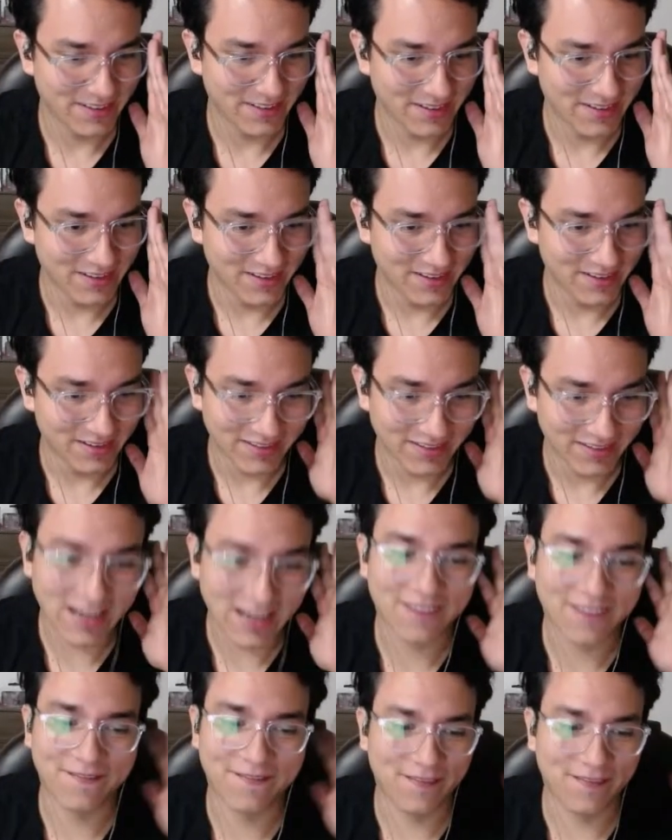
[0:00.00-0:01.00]
Yeah.
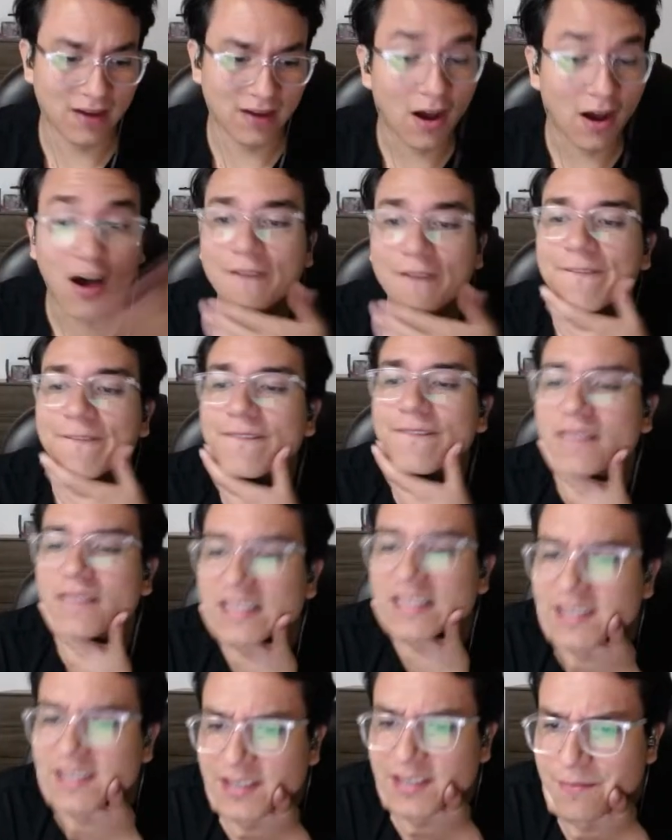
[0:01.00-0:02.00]
Oh, this is in
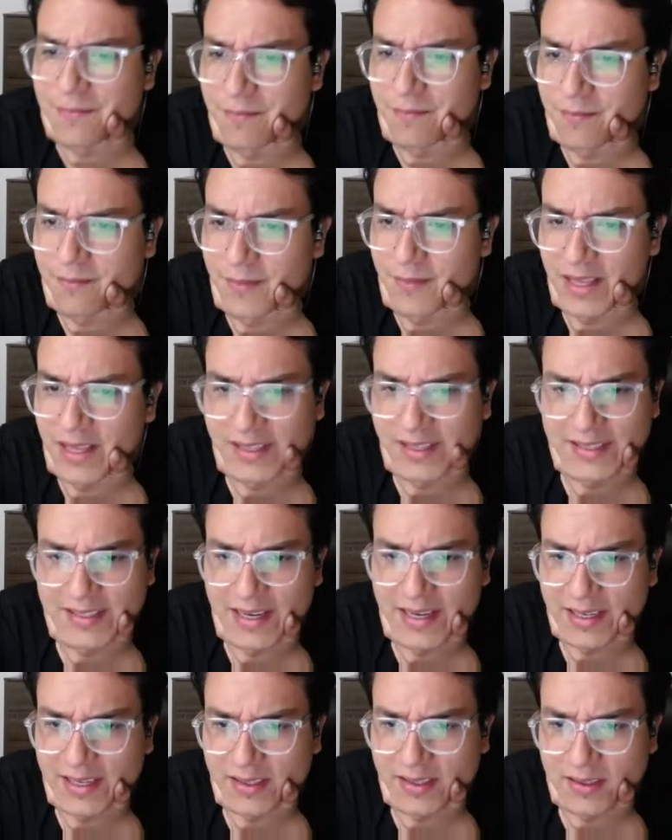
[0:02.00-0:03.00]

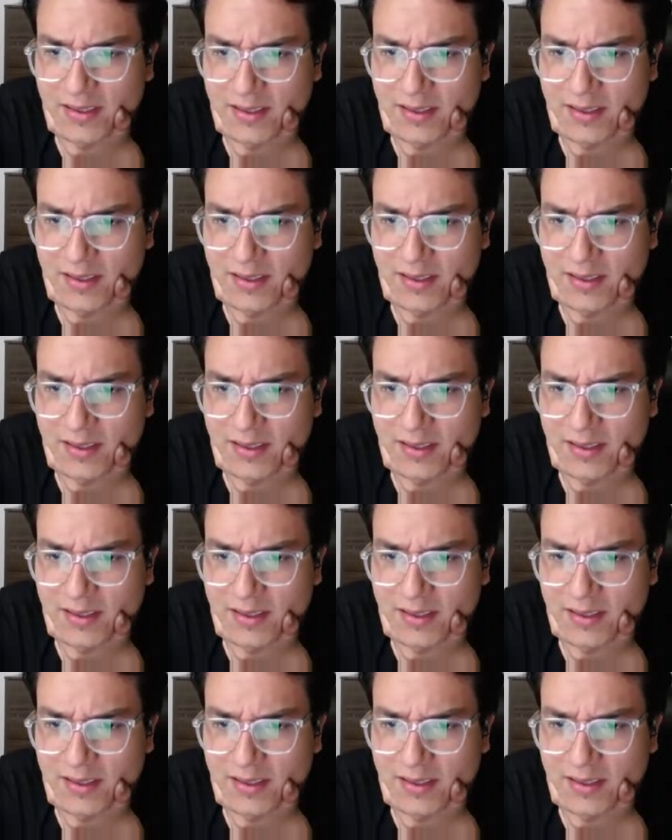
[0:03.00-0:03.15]
milliseconds.